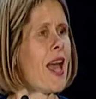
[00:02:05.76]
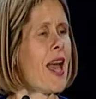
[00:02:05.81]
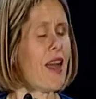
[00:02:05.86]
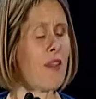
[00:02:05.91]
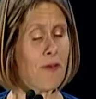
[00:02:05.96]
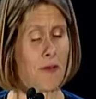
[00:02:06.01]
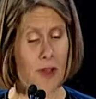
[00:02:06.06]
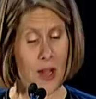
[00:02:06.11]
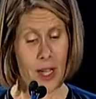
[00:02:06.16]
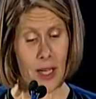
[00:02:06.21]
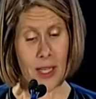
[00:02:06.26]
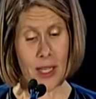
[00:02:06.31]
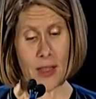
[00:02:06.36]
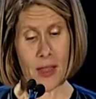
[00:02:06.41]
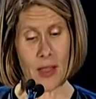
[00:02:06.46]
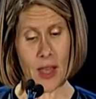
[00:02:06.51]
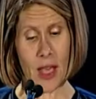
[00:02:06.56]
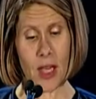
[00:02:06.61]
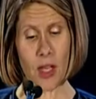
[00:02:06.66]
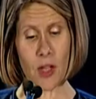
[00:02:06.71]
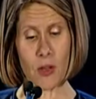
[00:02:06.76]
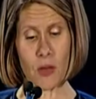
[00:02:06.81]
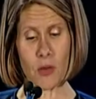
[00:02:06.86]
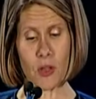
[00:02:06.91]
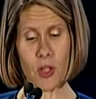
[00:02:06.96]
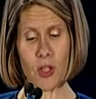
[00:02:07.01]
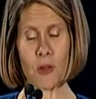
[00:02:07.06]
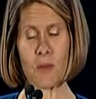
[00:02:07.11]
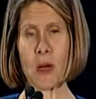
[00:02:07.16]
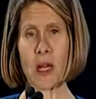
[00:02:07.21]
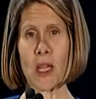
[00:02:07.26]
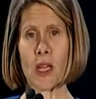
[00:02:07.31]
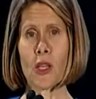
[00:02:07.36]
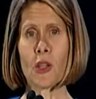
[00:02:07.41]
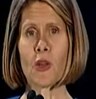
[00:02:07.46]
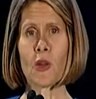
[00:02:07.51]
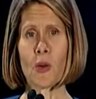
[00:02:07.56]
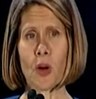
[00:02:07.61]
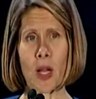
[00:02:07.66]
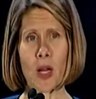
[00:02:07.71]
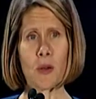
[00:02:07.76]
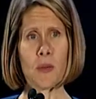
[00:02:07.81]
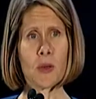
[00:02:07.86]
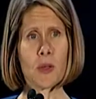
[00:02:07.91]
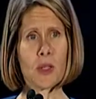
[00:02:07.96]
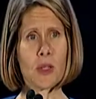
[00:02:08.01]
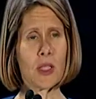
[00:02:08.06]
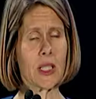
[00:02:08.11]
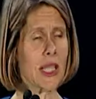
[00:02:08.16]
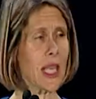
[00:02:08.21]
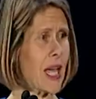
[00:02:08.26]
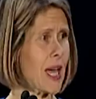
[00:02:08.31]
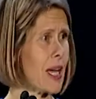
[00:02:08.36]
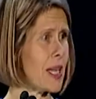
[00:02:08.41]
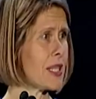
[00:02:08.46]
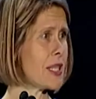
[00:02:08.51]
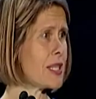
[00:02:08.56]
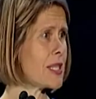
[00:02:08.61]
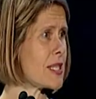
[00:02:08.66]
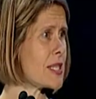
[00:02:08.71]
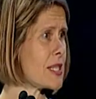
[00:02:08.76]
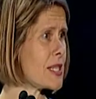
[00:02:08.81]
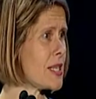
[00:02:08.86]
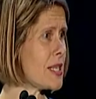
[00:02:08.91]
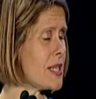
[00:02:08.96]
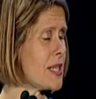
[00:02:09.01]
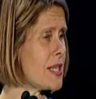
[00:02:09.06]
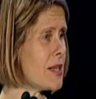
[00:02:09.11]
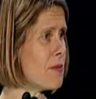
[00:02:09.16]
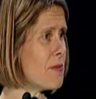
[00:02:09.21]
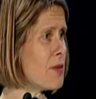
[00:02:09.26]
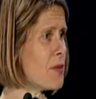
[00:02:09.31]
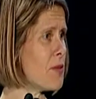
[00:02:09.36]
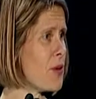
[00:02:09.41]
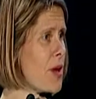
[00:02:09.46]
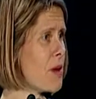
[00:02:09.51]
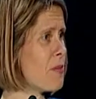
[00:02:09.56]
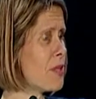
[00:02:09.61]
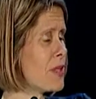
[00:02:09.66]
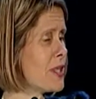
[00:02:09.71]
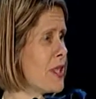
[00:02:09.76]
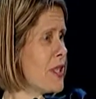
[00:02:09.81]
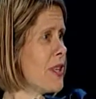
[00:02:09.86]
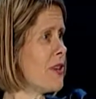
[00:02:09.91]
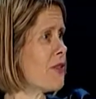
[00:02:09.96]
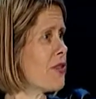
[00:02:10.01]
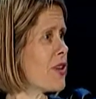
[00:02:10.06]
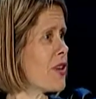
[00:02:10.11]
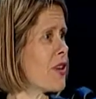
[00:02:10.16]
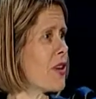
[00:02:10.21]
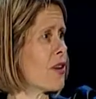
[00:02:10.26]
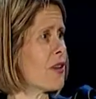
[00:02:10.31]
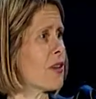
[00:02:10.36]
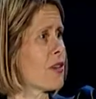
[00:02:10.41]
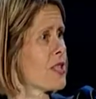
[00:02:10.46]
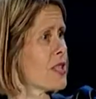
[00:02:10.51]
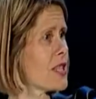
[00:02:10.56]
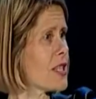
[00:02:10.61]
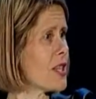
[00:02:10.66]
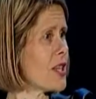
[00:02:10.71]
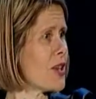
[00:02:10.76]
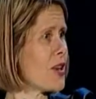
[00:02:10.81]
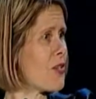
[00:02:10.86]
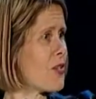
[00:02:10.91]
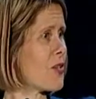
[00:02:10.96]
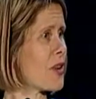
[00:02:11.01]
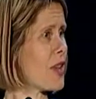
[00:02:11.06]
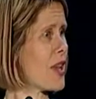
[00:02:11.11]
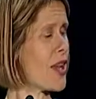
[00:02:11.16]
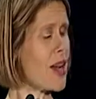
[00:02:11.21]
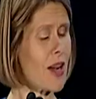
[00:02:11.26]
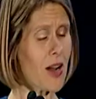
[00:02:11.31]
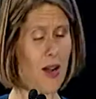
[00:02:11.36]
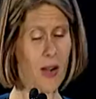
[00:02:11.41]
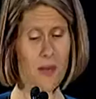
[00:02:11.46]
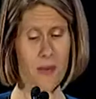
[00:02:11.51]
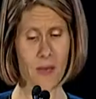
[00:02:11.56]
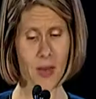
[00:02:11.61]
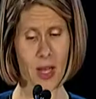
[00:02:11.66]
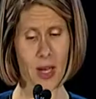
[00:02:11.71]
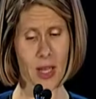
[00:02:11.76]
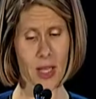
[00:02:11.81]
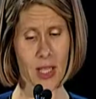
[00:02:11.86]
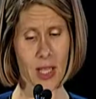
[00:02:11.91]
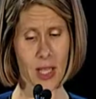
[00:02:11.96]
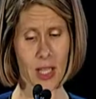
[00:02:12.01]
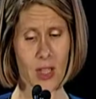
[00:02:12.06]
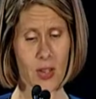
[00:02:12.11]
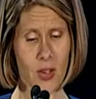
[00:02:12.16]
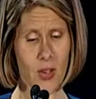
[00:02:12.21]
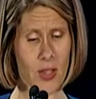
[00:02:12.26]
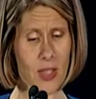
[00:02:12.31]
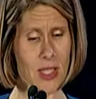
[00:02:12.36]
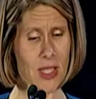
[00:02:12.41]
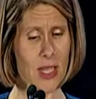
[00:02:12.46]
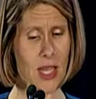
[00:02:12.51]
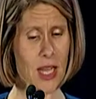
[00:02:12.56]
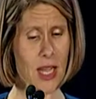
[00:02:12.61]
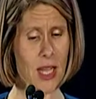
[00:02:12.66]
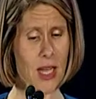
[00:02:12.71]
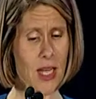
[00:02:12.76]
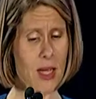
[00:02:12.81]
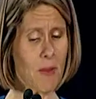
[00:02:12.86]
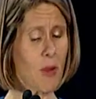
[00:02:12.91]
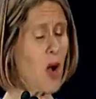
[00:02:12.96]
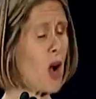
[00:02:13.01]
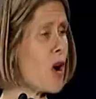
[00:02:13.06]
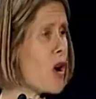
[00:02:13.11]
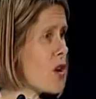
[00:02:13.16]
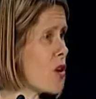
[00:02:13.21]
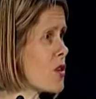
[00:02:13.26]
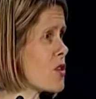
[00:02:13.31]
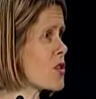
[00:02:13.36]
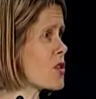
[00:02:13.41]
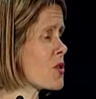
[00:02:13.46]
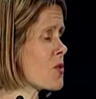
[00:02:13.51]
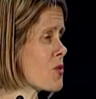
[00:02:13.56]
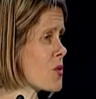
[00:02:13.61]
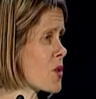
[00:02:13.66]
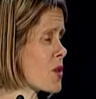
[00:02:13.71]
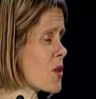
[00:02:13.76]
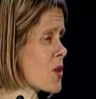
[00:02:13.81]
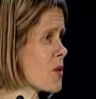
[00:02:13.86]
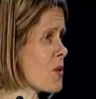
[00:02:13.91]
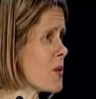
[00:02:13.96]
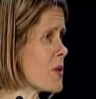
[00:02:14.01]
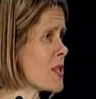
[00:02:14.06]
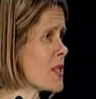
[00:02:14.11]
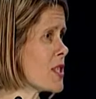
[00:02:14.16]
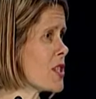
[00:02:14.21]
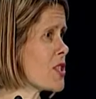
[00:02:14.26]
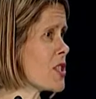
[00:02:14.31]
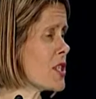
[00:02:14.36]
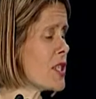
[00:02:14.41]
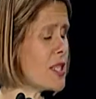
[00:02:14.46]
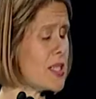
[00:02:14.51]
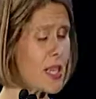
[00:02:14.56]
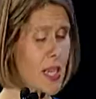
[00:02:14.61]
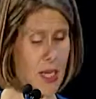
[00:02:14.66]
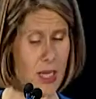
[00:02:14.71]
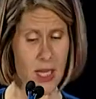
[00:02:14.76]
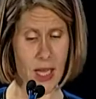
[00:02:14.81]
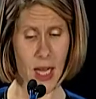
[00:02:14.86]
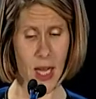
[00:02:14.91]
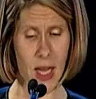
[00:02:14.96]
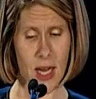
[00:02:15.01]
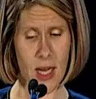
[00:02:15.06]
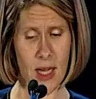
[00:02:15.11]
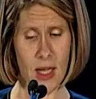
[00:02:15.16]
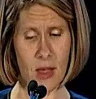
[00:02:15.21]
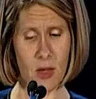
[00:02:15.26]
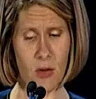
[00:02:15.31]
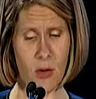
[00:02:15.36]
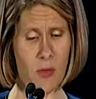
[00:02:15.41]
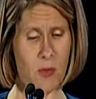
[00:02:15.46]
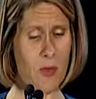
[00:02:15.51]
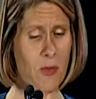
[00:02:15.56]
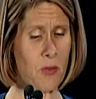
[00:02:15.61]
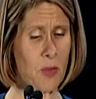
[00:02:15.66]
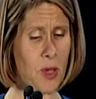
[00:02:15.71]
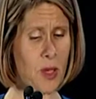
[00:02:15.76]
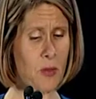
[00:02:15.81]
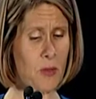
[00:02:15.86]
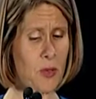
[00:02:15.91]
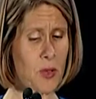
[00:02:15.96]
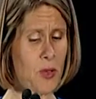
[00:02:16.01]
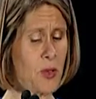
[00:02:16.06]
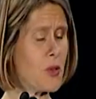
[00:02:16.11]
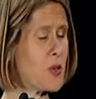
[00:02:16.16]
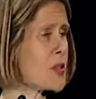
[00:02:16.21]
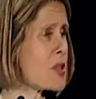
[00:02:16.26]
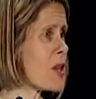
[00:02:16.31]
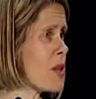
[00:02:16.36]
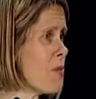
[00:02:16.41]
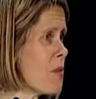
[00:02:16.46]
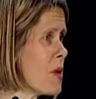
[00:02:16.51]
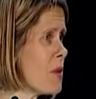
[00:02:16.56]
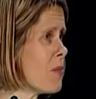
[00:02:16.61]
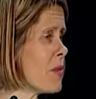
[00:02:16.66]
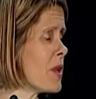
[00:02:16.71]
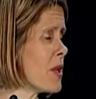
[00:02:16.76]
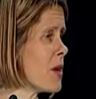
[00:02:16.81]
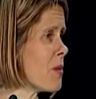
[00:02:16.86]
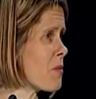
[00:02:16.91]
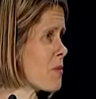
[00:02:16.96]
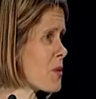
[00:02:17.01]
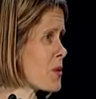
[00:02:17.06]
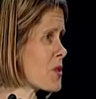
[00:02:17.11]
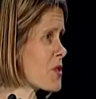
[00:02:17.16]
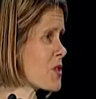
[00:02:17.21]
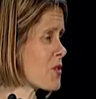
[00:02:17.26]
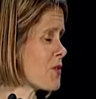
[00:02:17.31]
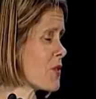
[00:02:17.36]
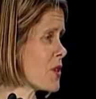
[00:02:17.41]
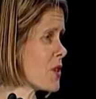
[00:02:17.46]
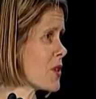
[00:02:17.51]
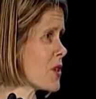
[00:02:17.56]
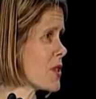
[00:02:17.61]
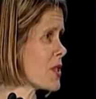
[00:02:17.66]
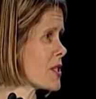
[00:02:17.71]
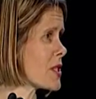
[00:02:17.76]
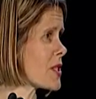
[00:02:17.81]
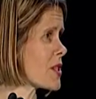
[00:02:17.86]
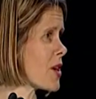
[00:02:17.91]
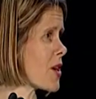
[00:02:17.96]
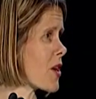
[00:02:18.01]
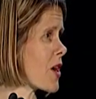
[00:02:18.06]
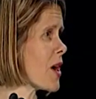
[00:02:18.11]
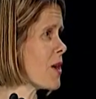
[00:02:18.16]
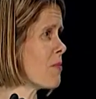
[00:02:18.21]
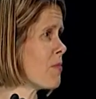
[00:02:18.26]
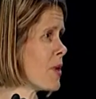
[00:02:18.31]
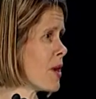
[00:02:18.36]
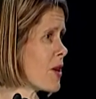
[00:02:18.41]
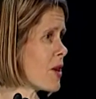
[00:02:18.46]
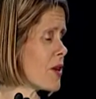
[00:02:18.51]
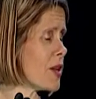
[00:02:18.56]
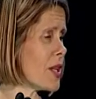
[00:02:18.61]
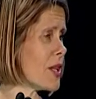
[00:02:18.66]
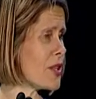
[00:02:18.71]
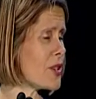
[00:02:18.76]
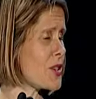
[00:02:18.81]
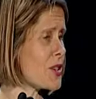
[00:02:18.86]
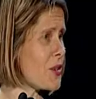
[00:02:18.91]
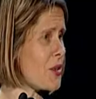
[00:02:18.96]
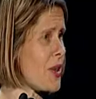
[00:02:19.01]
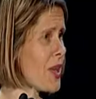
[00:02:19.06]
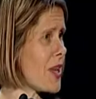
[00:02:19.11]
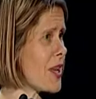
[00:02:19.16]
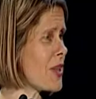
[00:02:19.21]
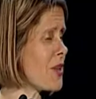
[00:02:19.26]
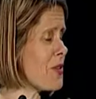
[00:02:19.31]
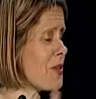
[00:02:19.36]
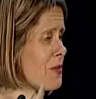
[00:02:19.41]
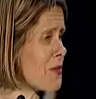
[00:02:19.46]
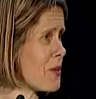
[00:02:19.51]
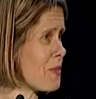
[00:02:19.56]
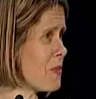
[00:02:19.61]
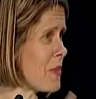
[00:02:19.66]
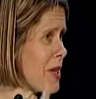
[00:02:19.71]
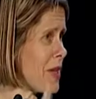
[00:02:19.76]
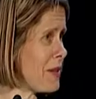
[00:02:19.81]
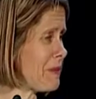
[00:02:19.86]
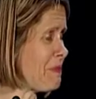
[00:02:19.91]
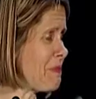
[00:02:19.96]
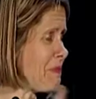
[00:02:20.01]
And finally, thank you to my incredible Catalyst team, who I believe are sitting over there, and I'd like you all to stand. I'm honored to work with such a dedicated group of people whose commitment and perseverance are unparalleled, so thank you from me.